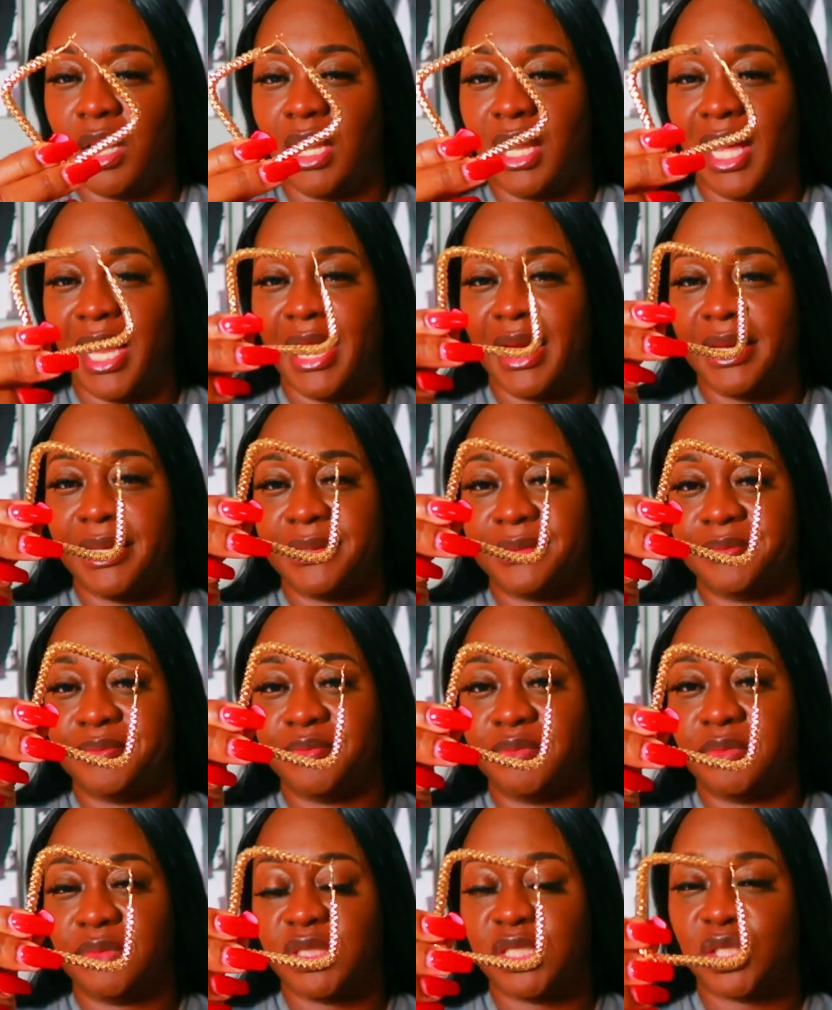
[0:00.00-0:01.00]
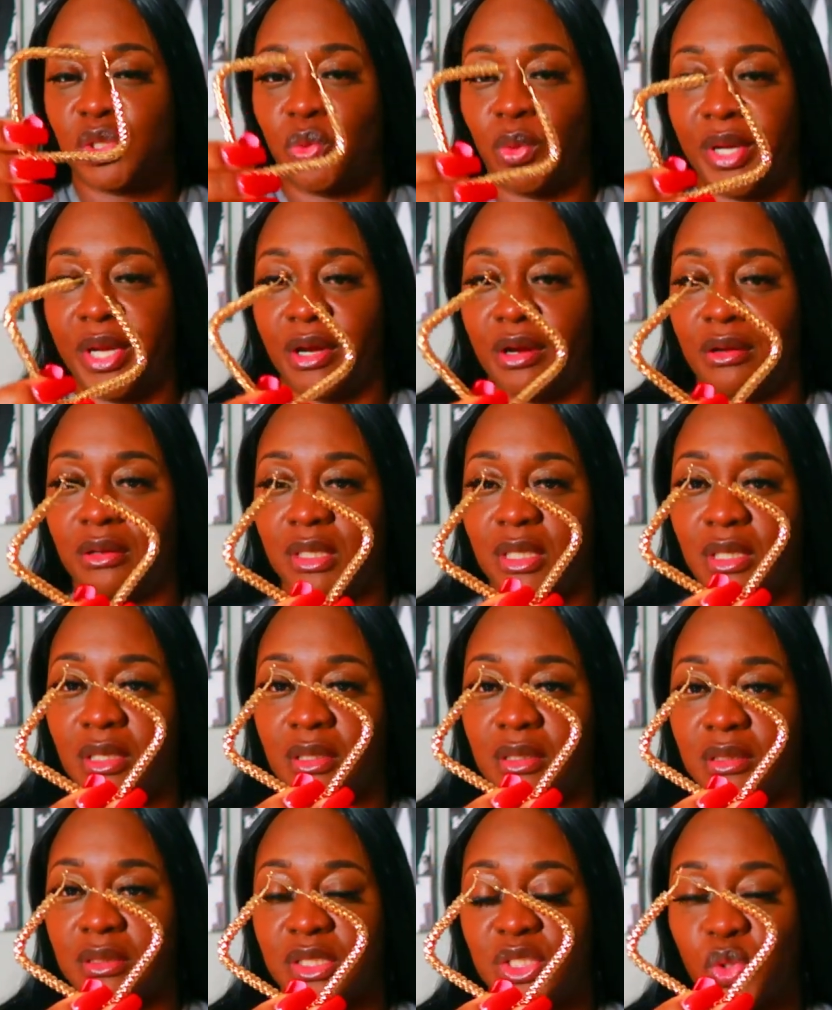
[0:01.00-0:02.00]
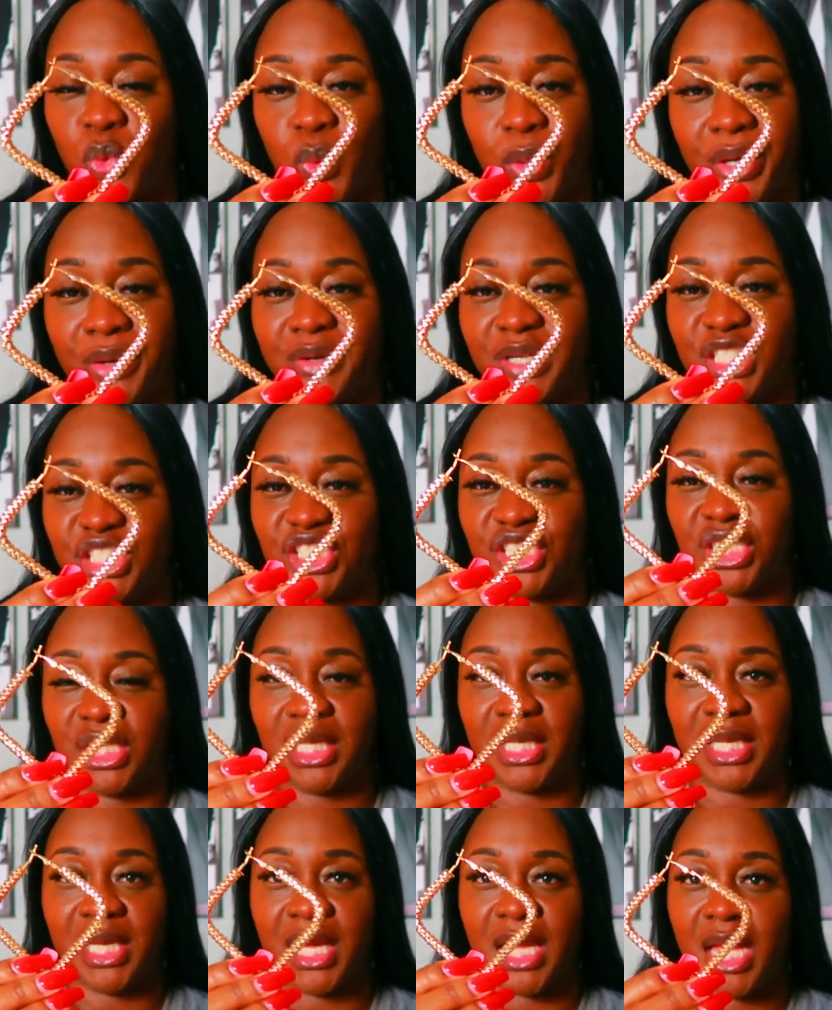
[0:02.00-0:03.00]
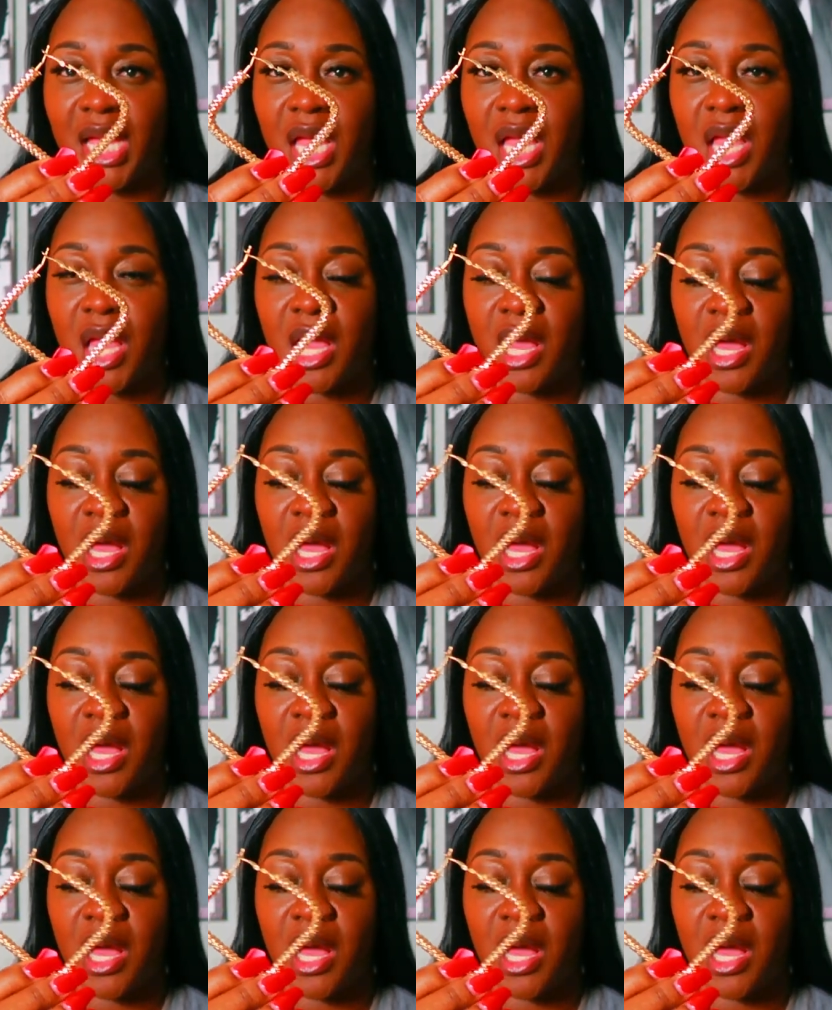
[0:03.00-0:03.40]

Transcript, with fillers: like squared squarish looking